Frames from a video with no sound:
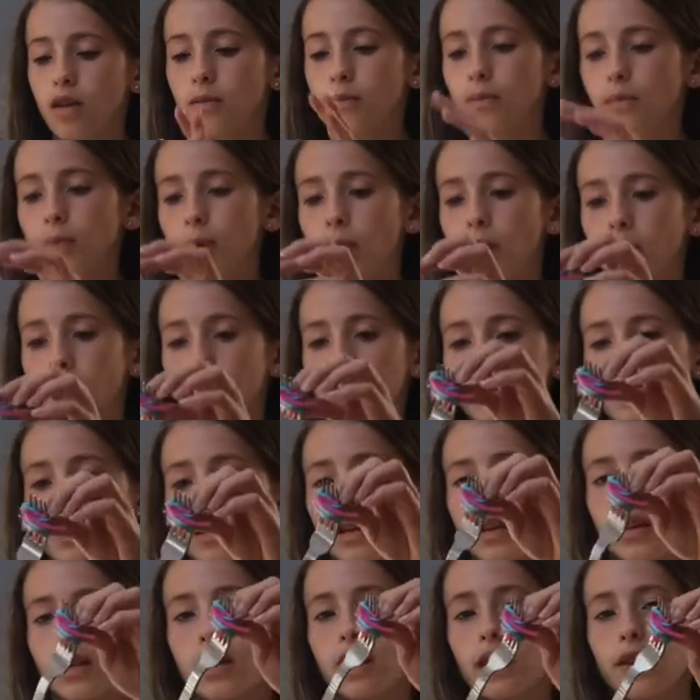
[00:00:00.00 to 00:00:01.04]
But
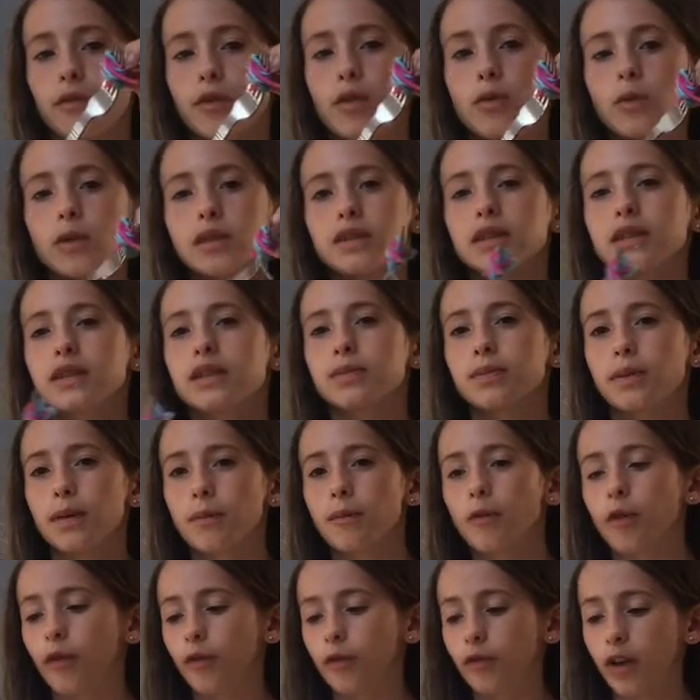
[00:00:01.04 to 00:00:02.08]
if you want it to be
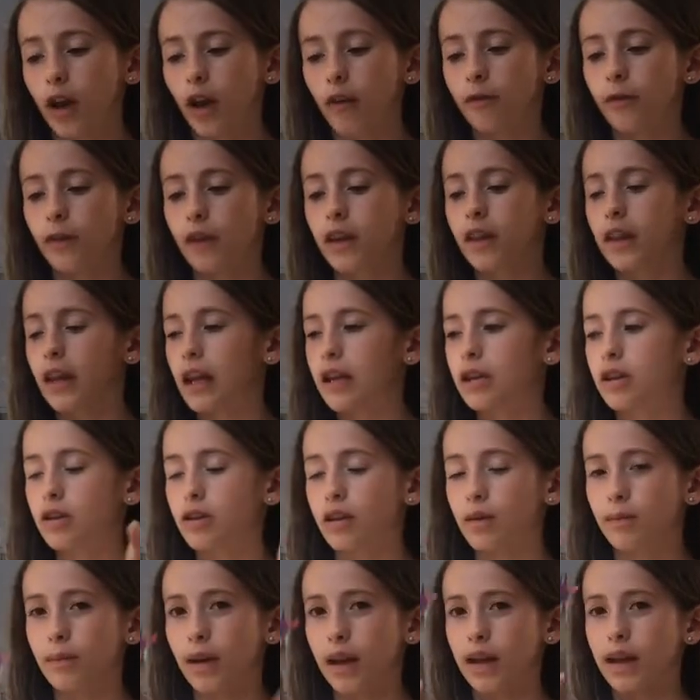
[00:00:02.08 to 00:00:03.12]
more fluffy, then you
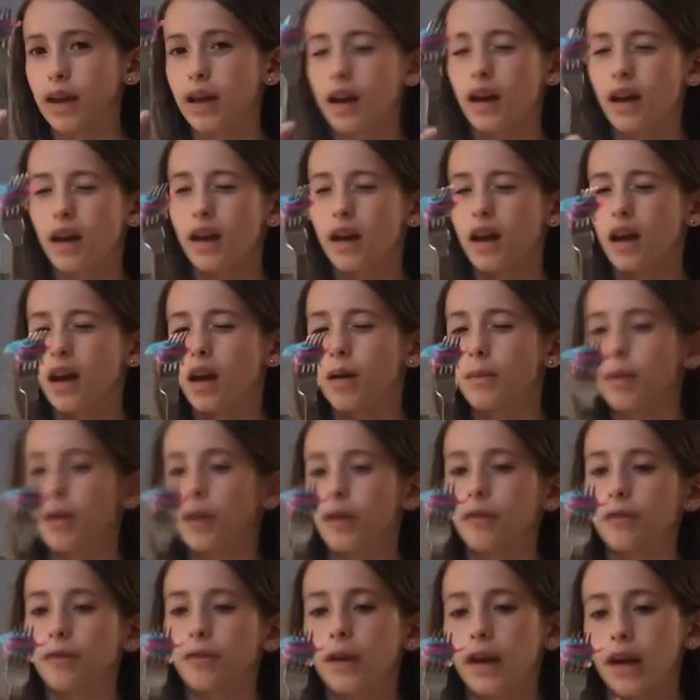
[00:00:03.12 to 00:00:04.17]
can make it a bit
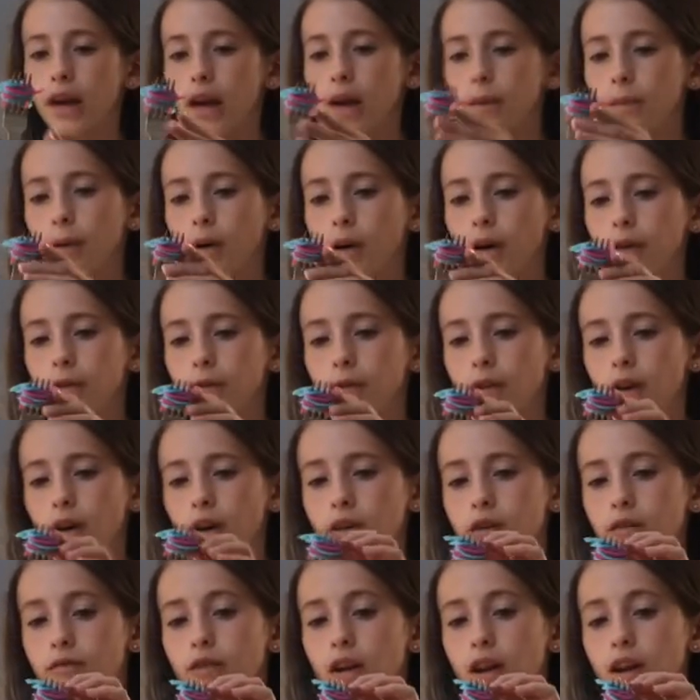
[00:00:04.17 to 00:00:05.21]
thicker, but I've kind
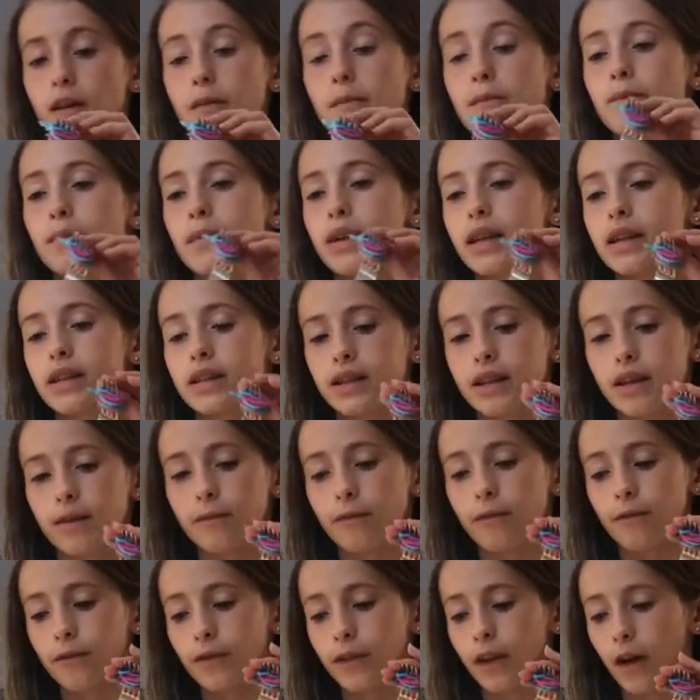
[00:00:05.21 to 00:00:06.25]
of done it medium
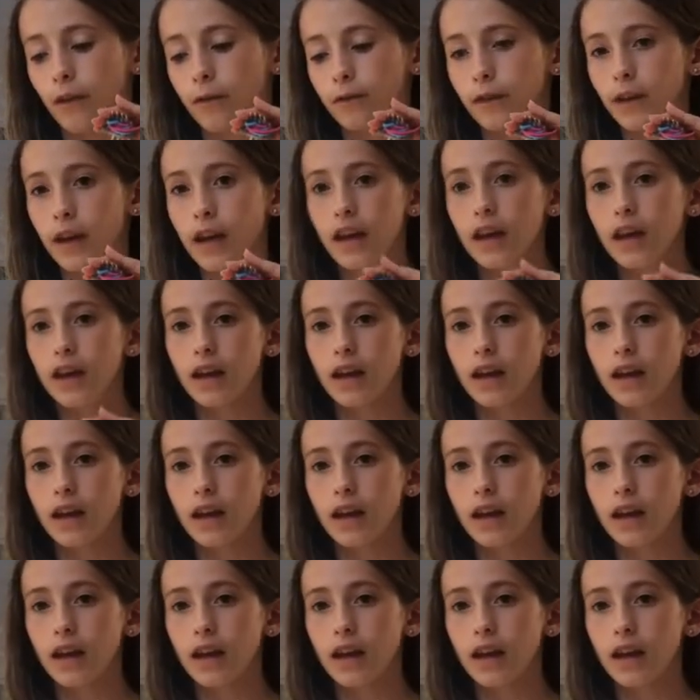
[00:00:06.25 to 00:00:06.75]
fluffy.